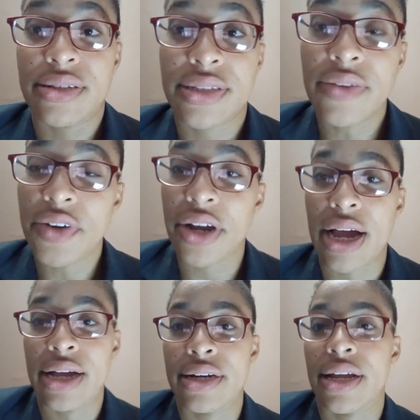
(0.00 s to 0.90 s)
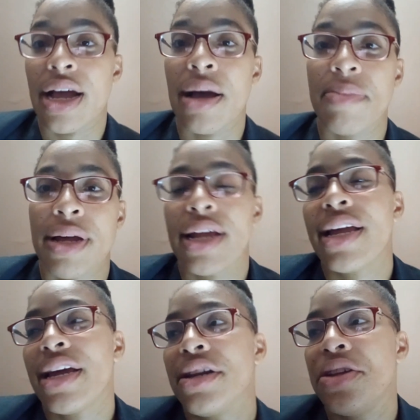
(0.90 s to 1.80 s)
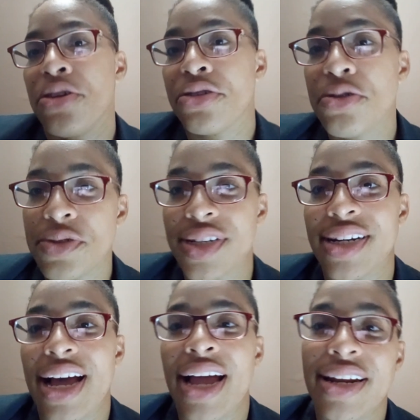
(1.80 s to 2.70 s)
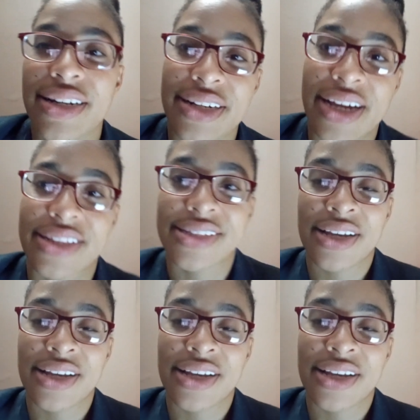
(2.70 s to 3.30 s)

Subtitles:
It's a very handy app, and again, you're using the IslandNet